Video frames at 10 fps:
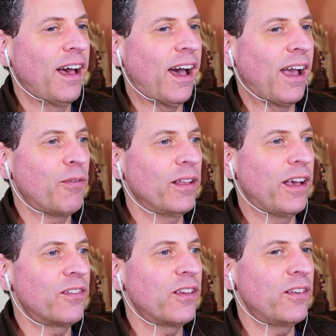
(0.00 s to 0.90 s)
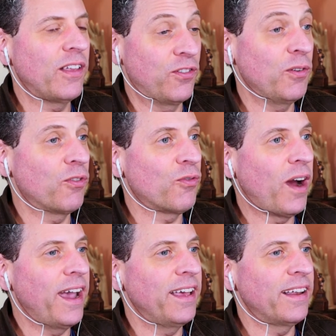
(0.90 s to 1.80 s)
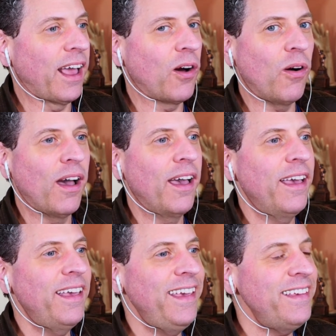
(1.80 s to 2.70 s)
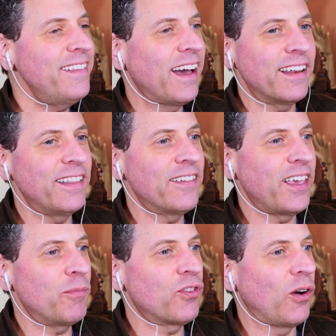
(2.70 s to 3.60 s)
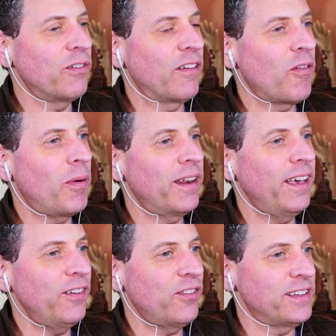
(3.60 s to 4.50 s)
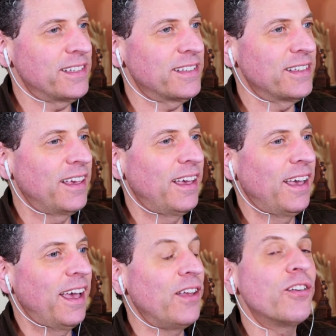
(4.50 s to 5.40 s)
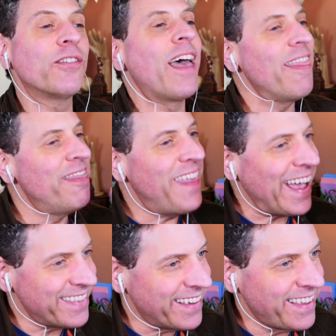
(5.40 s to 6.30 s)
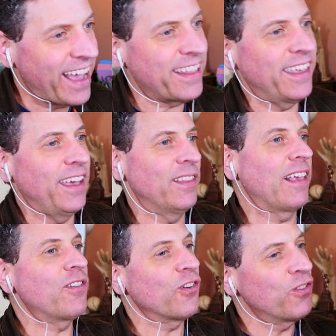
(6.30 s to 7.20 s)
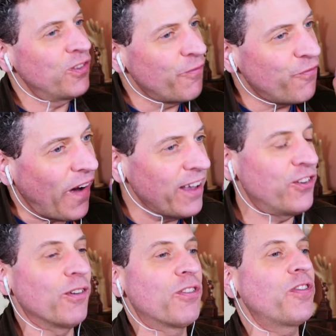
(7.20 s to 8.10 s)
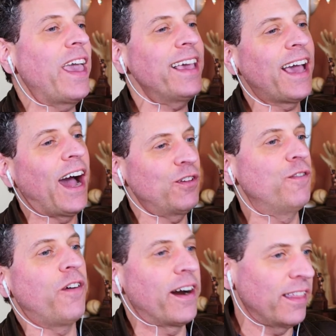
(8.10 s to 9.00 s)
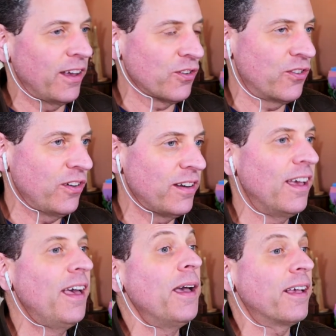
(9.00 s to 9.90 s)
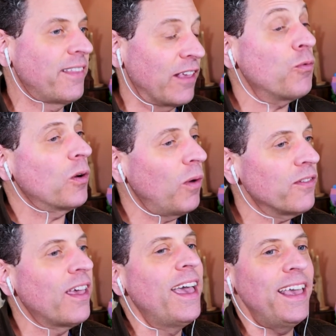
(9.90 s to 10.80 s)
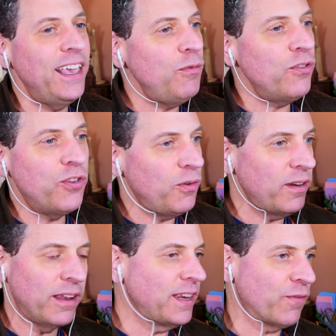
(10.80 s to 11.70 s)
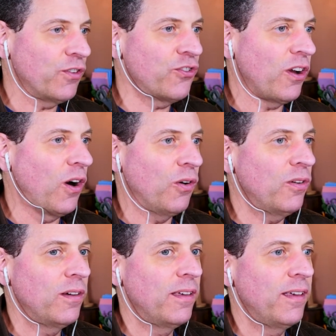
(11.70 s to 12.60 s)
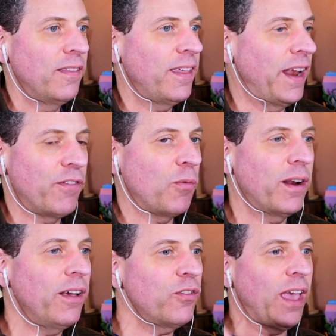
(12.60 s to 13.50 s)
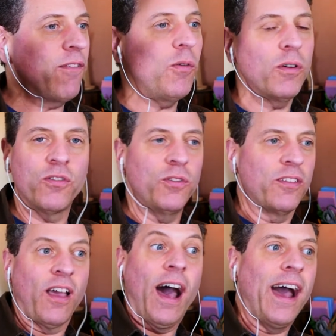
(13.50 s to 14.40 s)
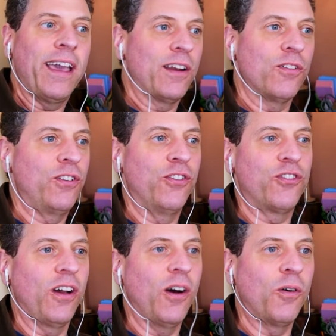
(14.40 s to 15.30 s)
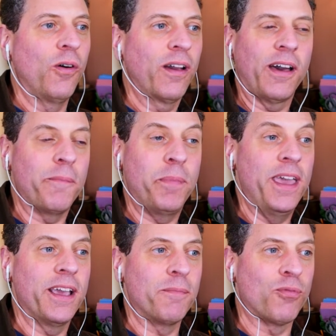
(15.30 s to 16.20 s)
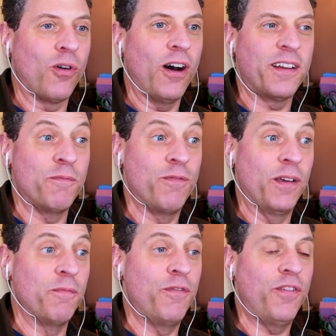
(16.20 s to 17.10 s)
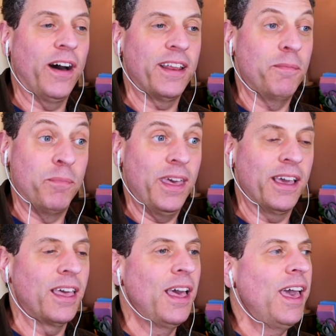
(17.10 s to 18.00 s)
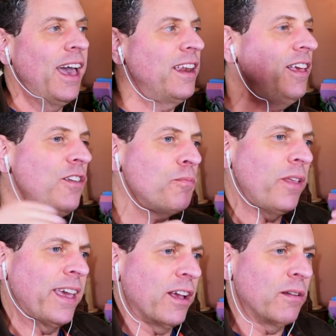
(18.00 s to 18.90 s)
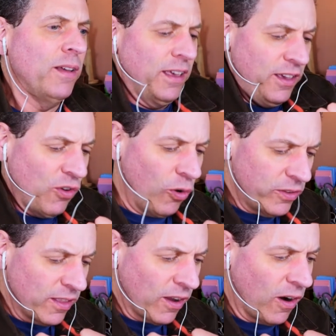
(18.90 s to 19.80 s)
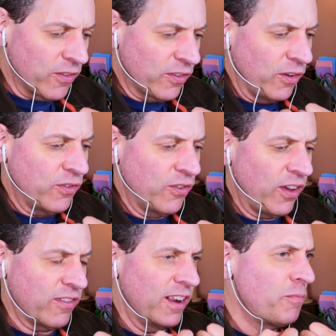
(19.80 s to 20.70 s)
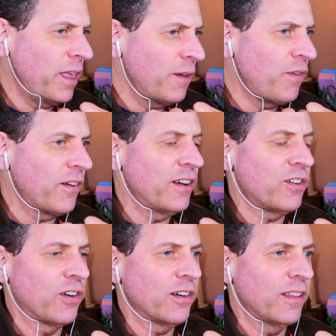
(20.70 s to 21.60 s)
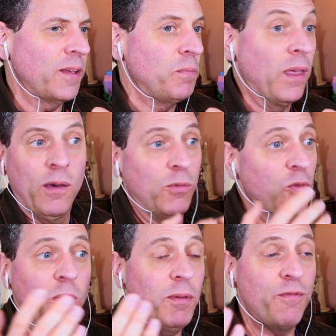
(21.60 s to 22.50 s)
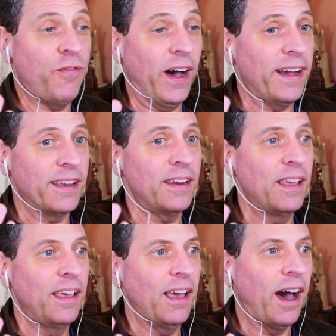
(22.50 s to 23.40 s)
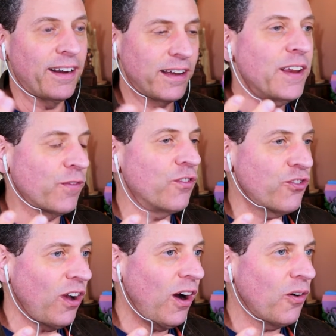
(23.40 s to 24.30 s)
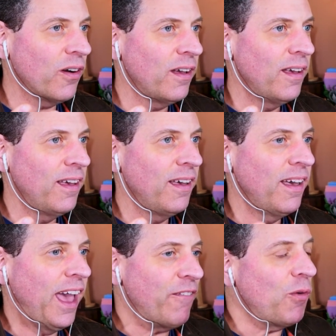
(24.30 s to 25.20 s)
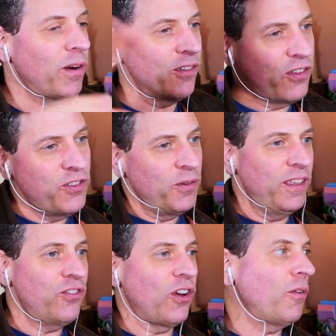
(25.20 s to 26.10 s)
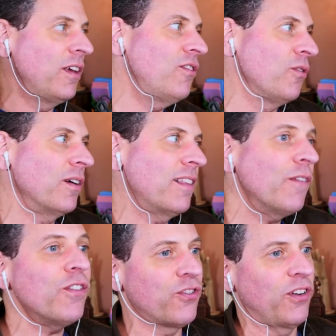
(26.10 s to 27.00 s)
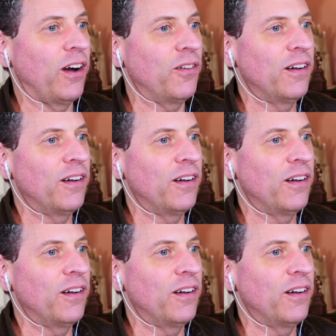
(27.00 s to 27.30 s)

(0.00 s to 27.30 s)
I realized that she was right. And I go, he's not in the same show as everybody else is. And she goes, that's exactly it. She goes, thank God you finally understood it. Because that's what it was. He was doing a different show than everyone else. Everyone was doing this high energy show, kind of big and broad and funny and big. And he's playing it. He's holding the cards close to his chest and he's playing it very internally, which would have been fine on a different show. Mm-hmm. Everyone else is doing this show and he's doing a different show.